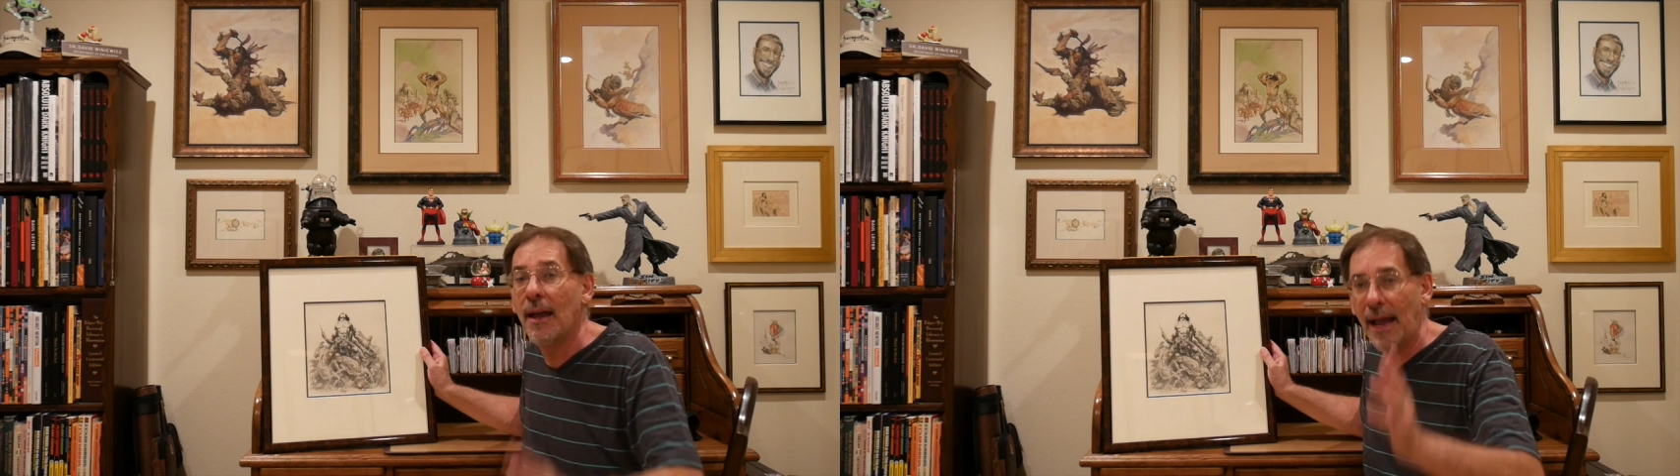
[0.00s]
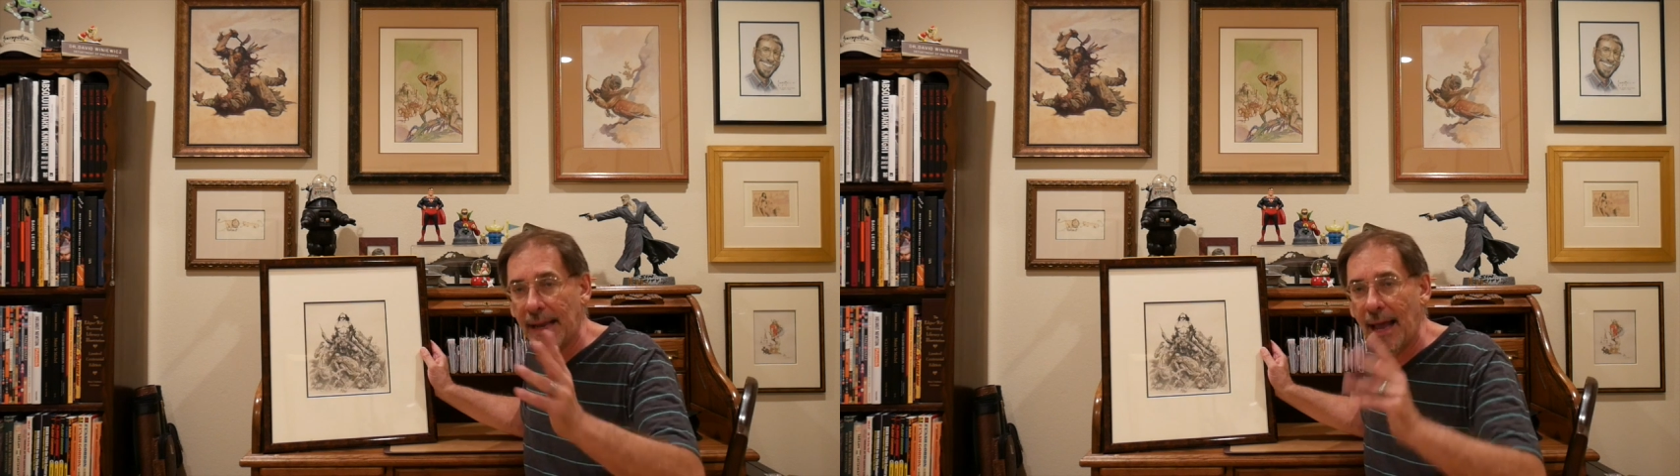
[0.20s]

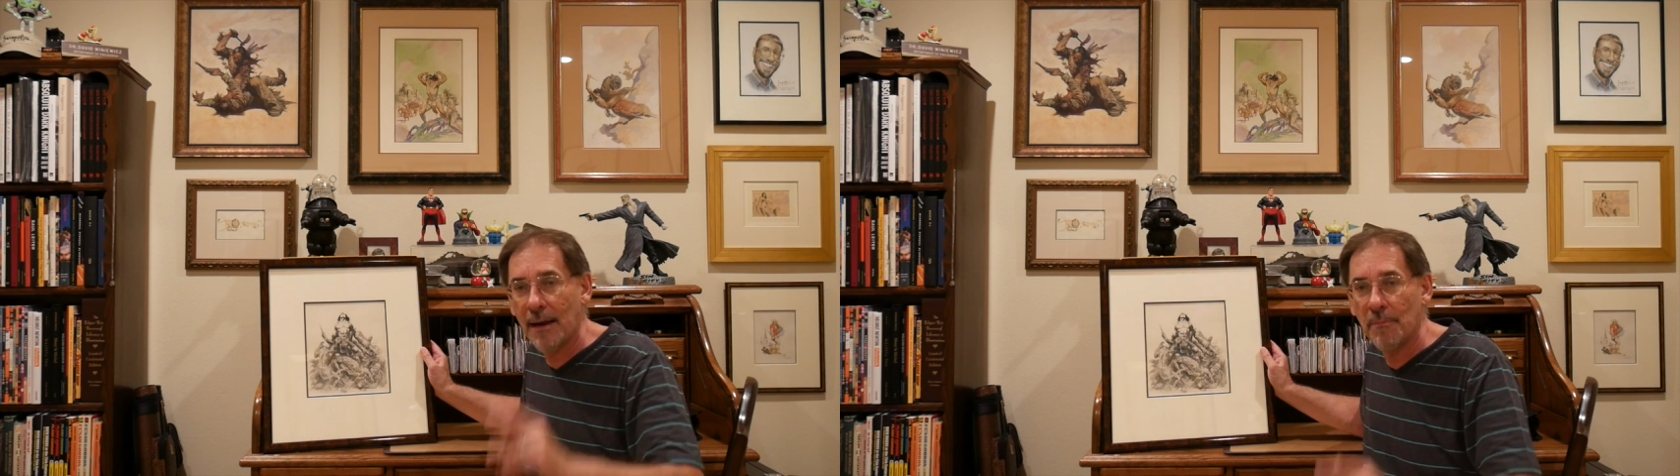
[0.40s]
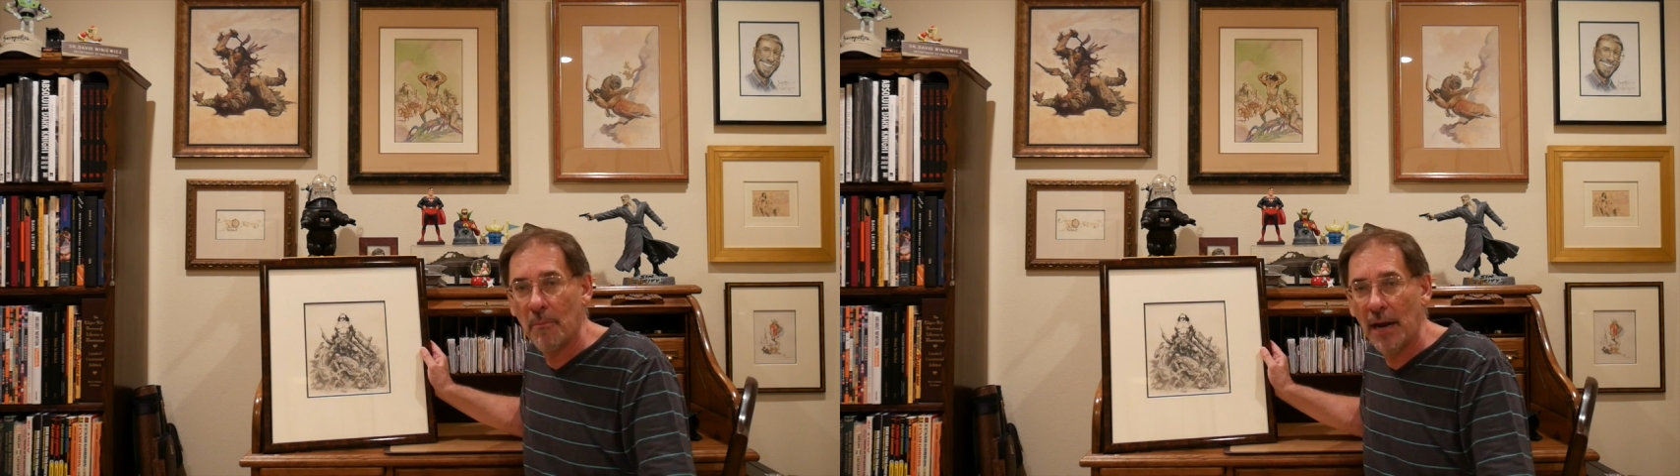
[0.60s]
I
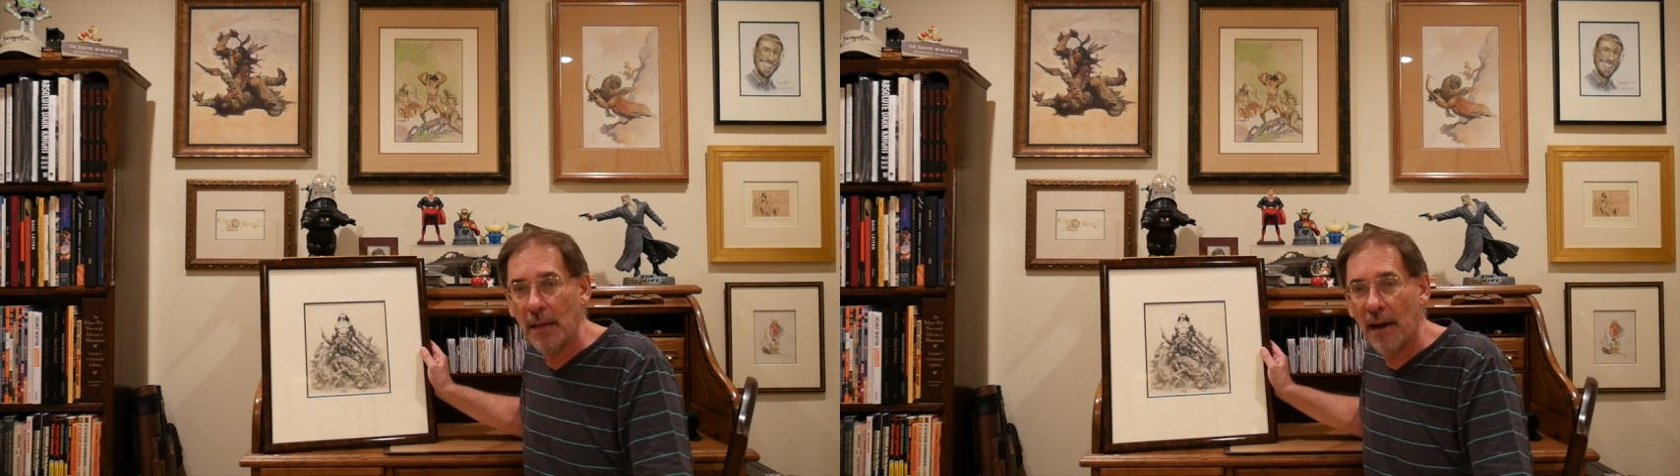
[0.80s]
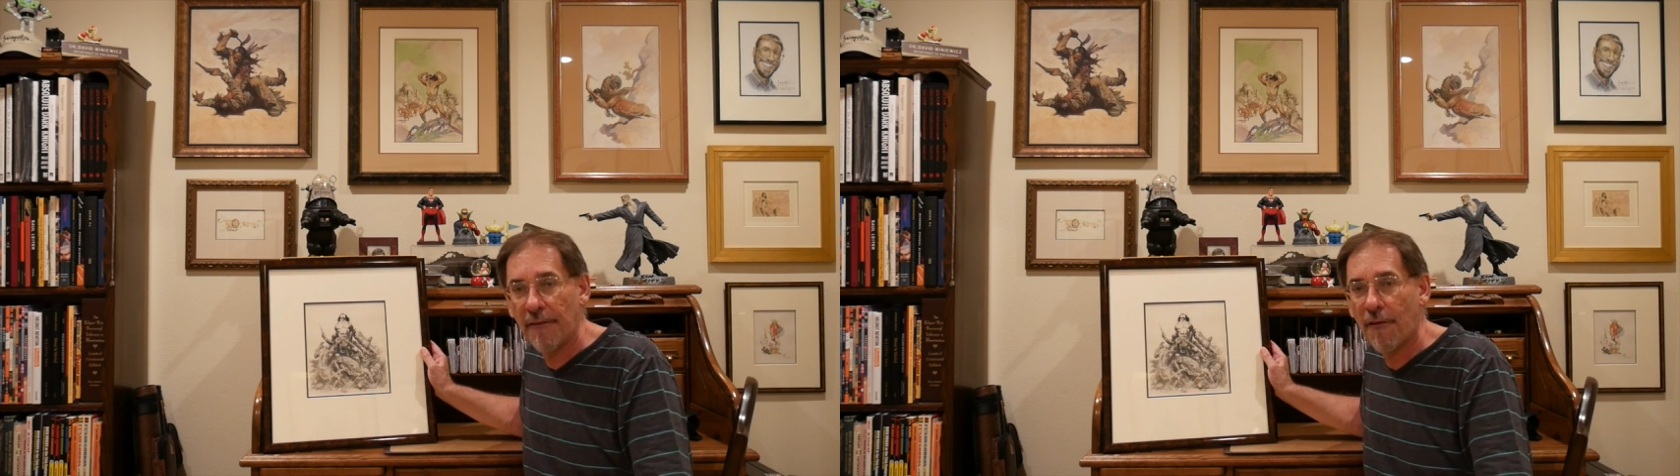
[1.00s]
got him the
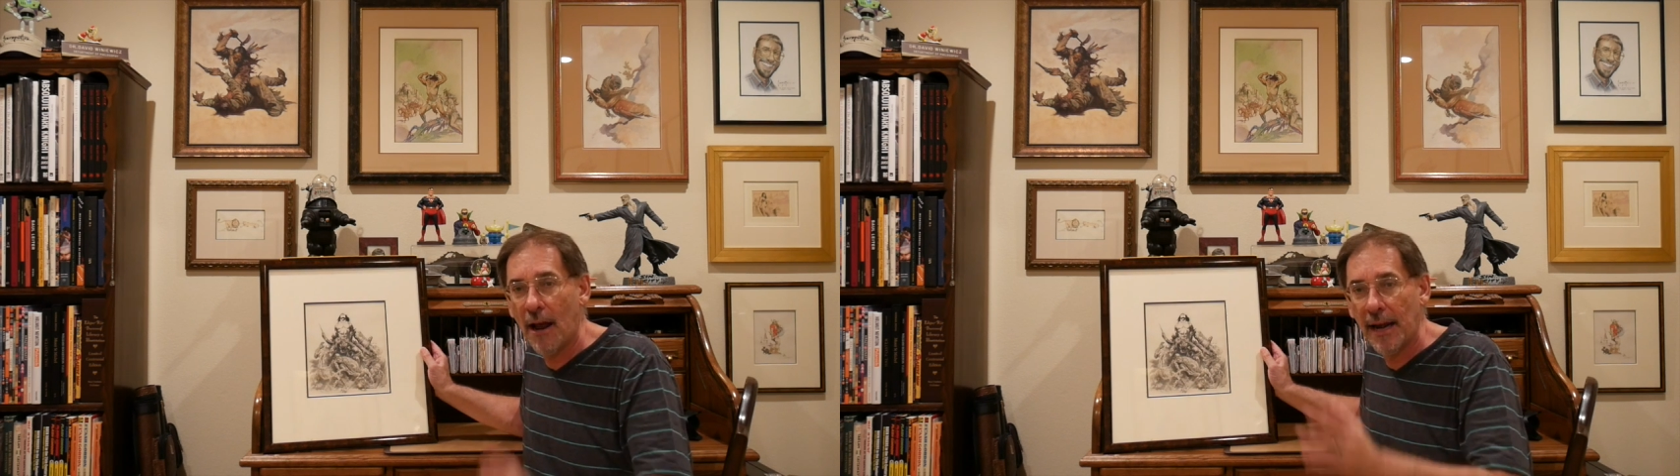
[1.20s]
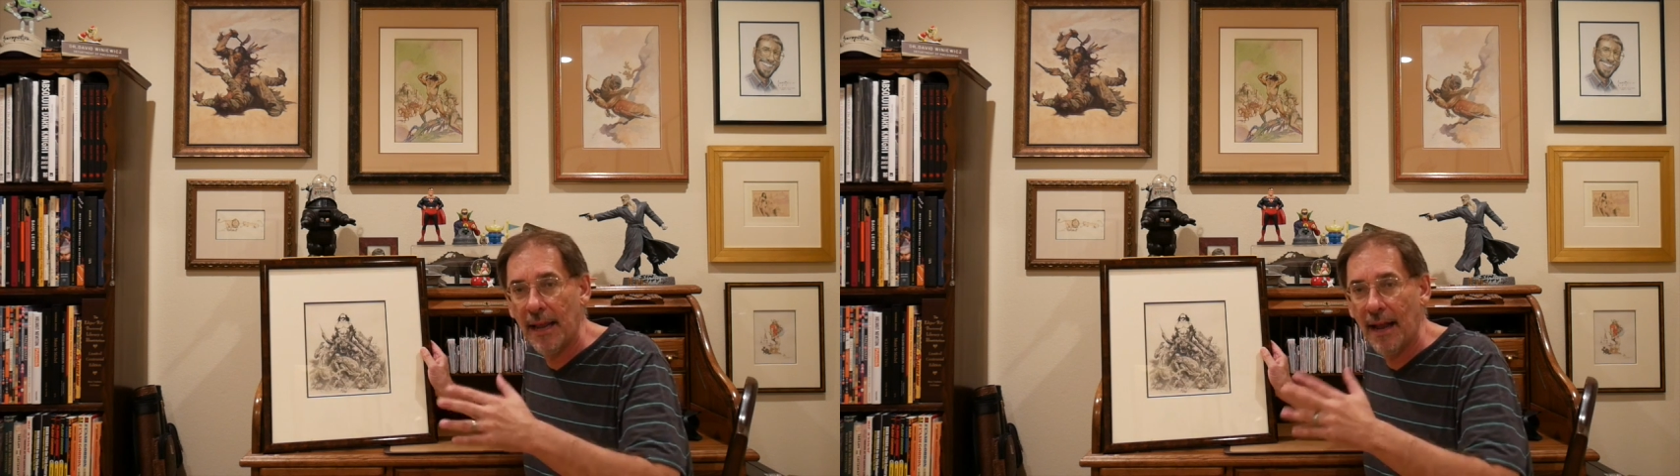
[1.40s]
money by
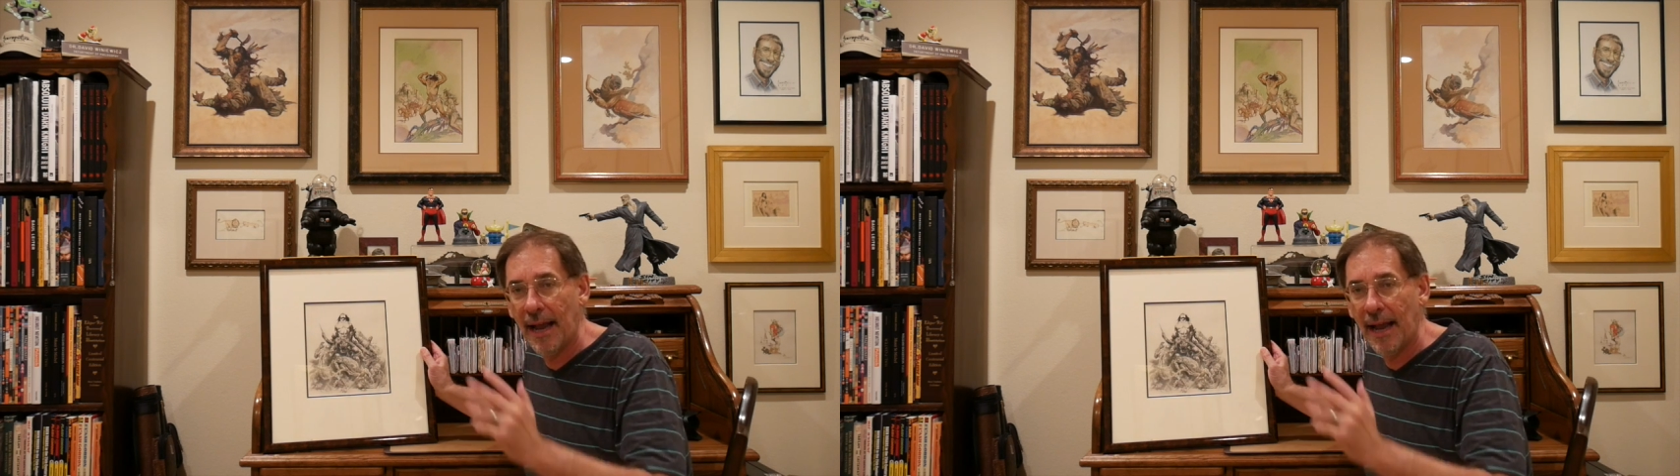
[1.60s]
Friday.